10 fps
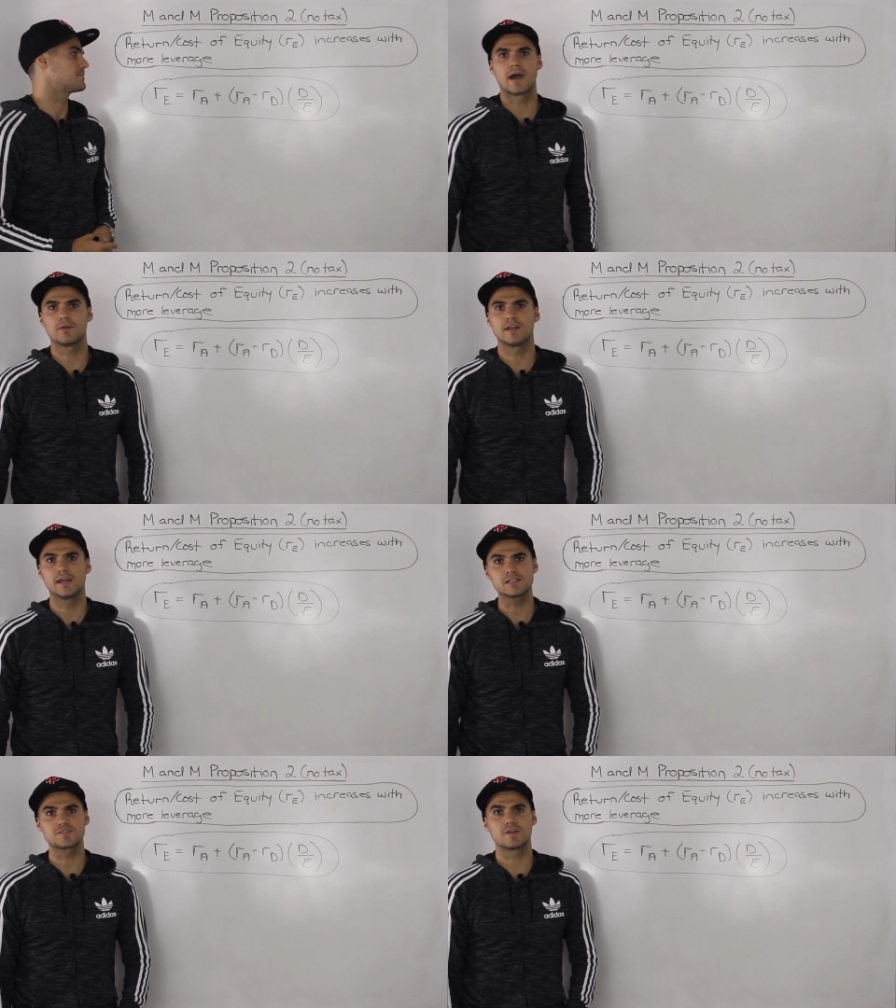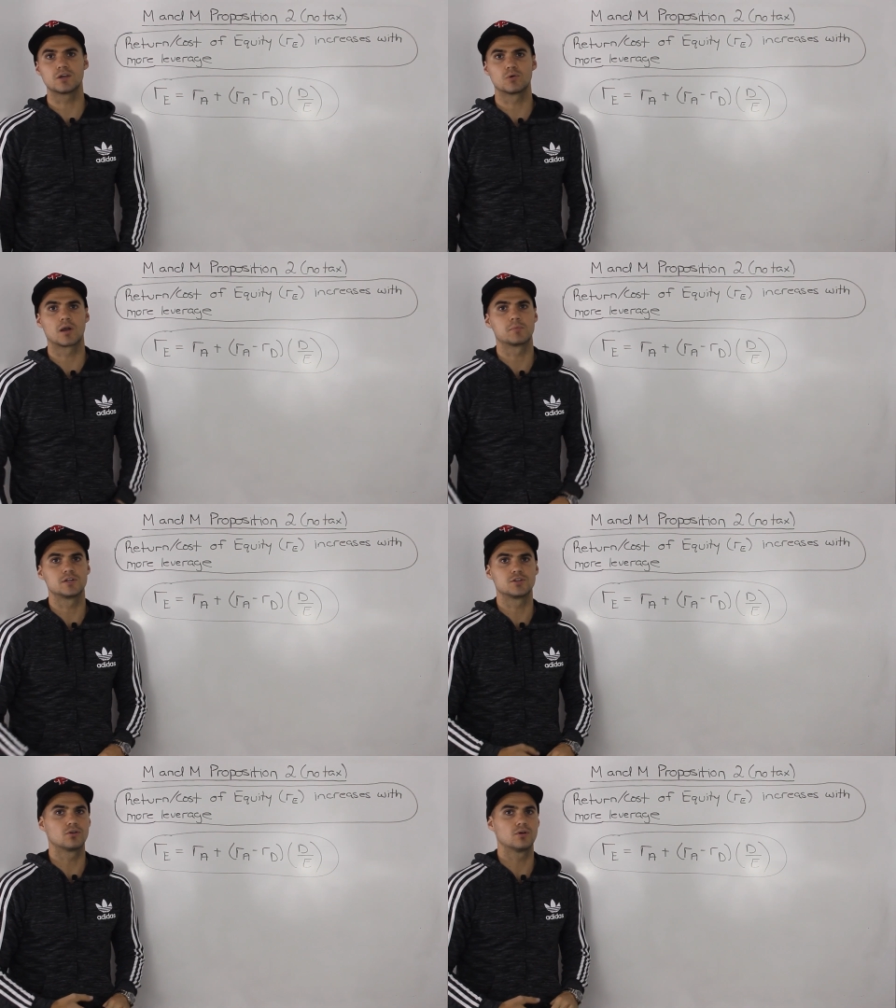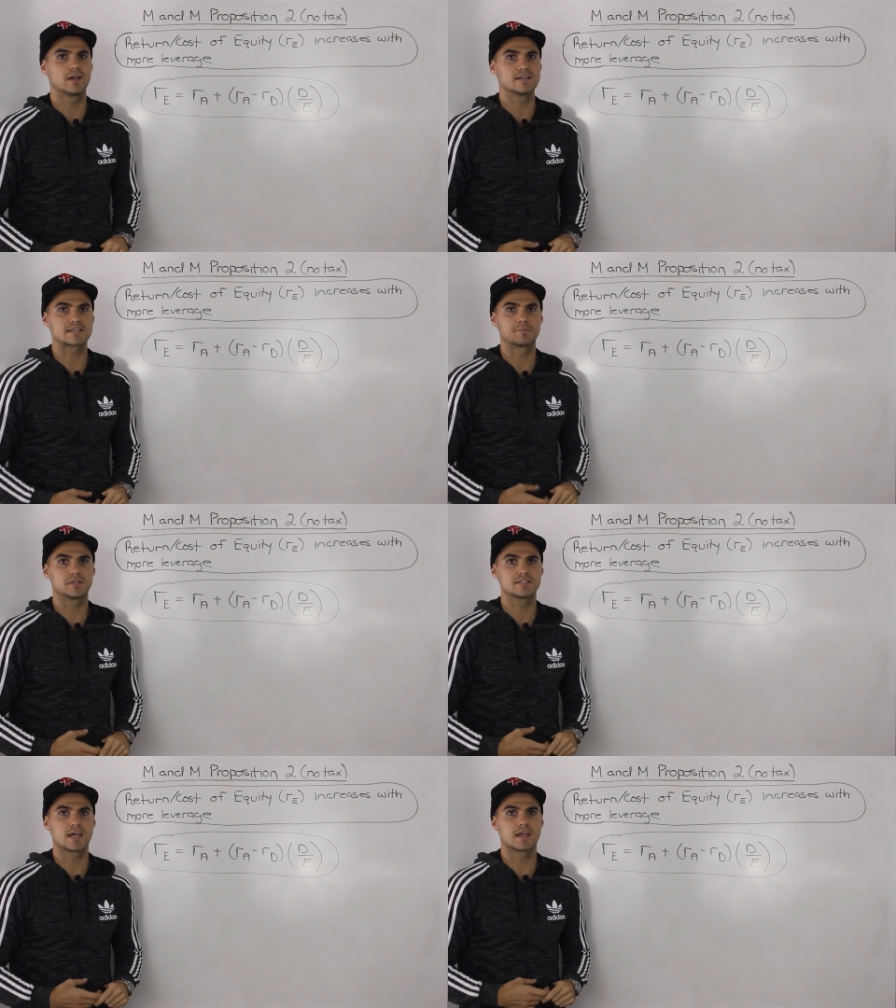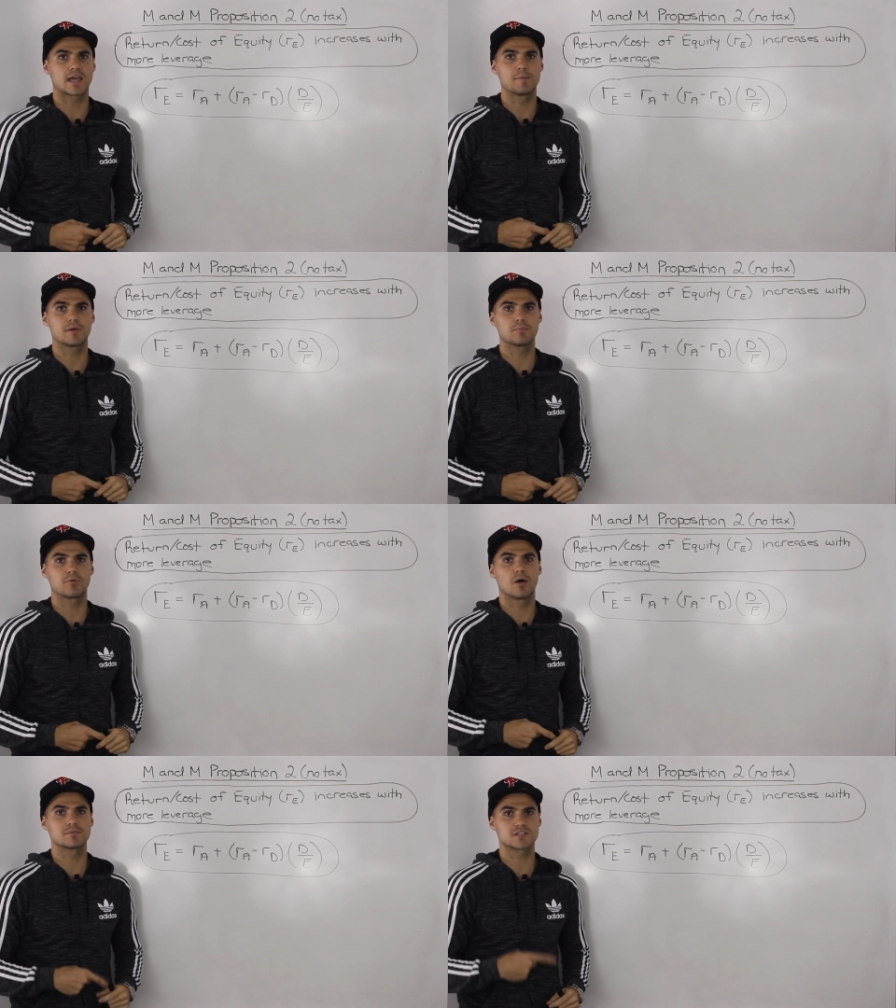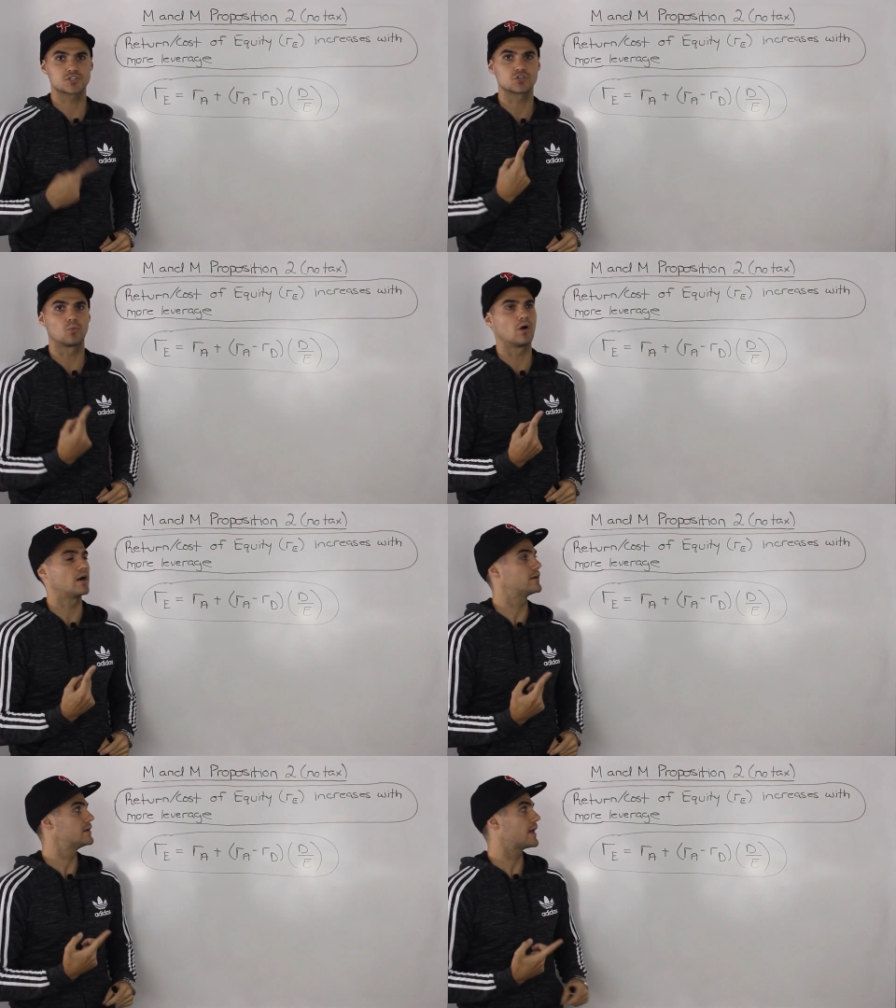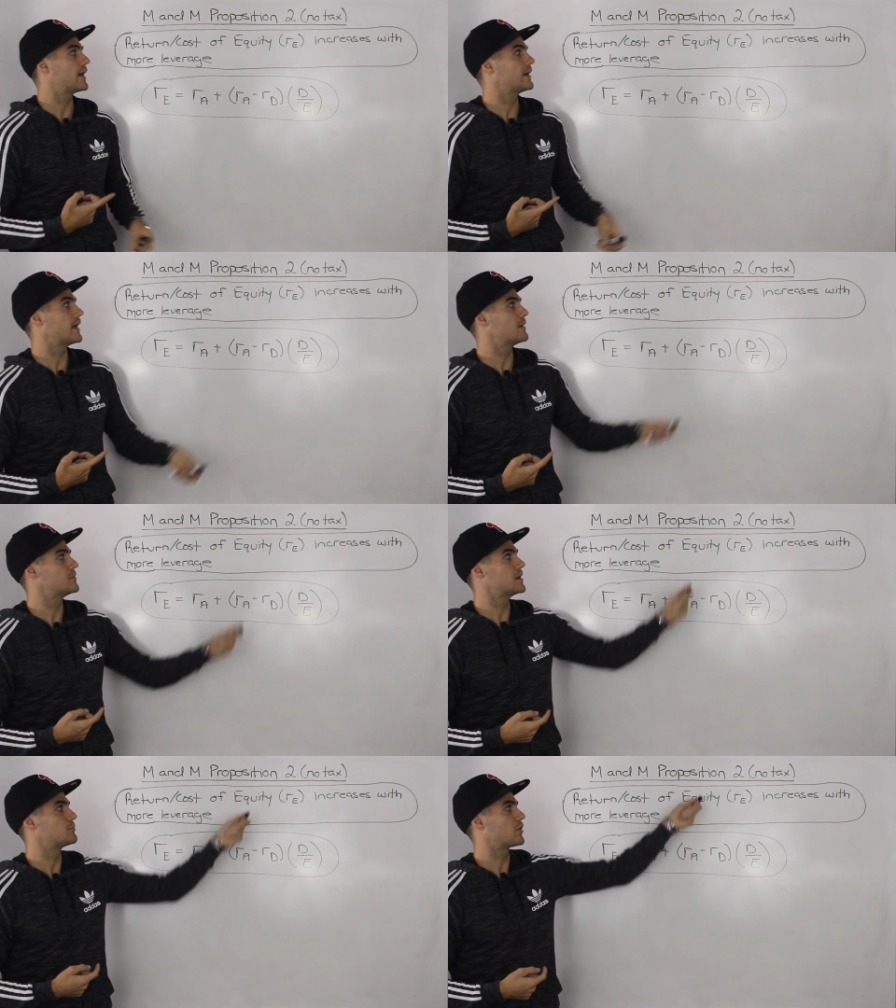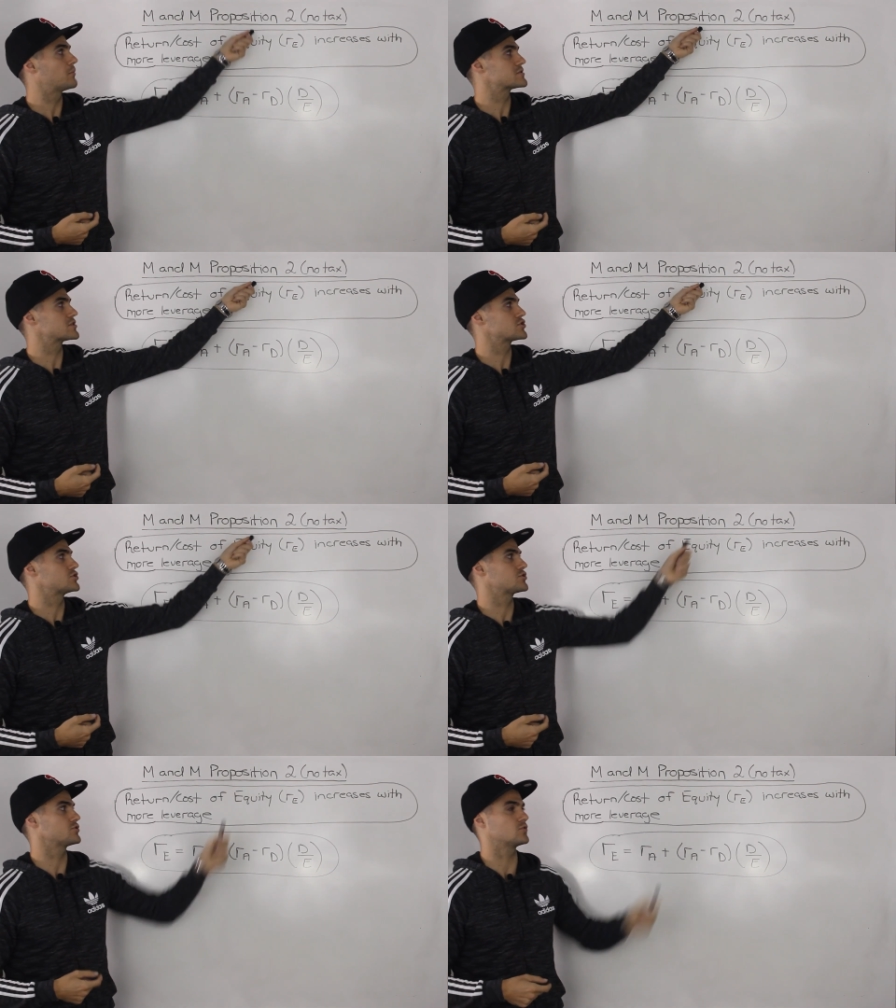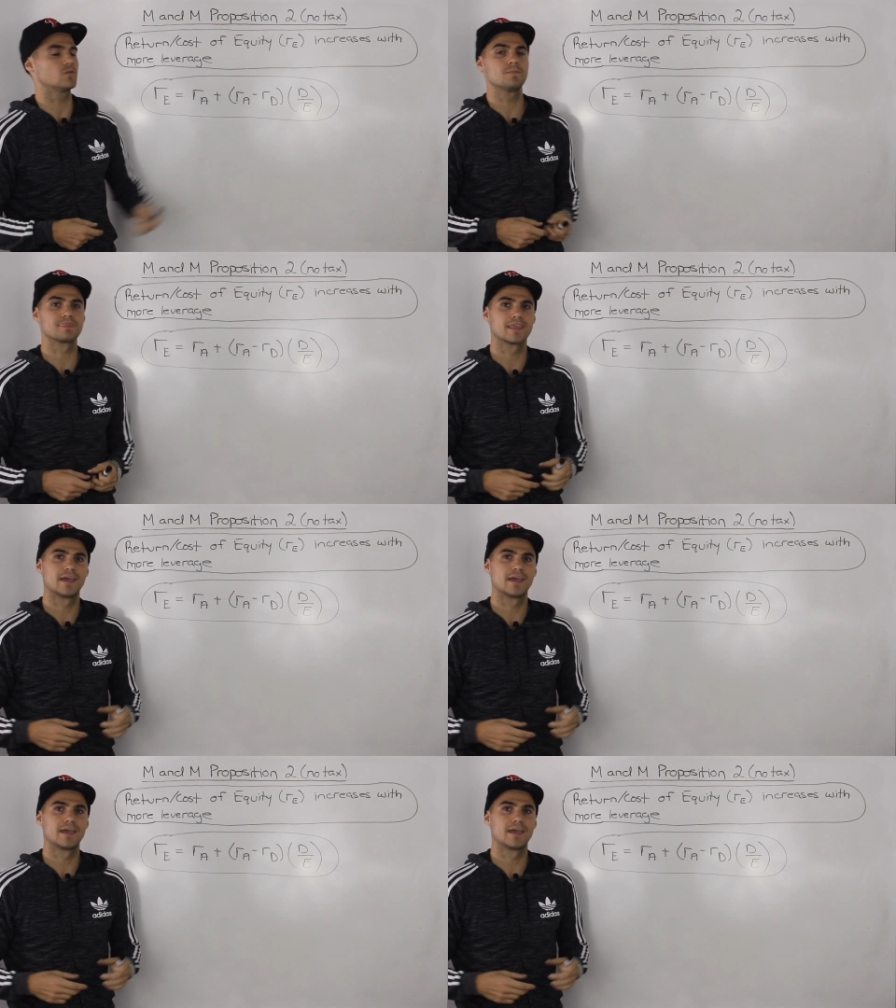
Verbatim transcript: Now in the next video, what I'm gonna do is I'm gonna take M&M proposition one and M&M proposition two,